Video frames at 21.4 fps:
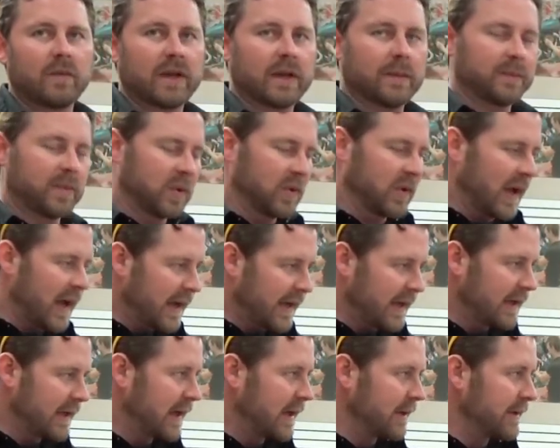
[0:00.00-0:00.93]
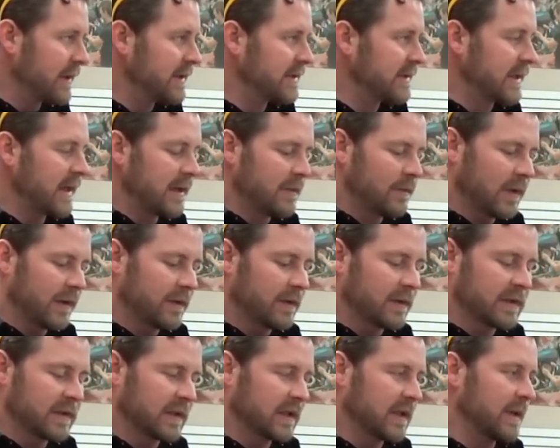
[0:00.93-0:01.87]
we apply it how they say, whether
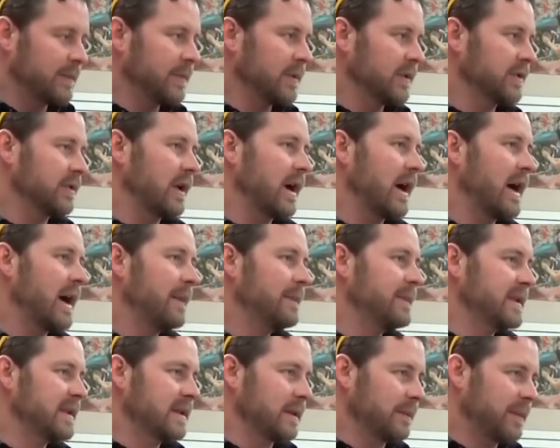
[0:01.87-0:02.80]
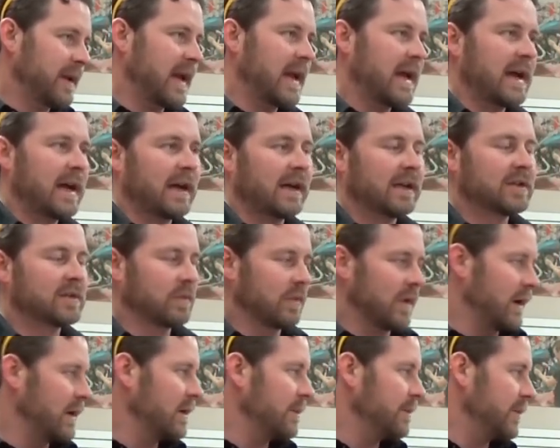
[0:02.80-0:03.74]
it's a couple drops, a patch,
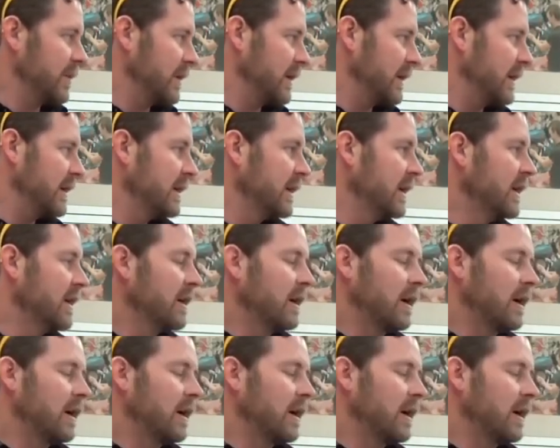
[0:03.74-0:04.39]
where to put it,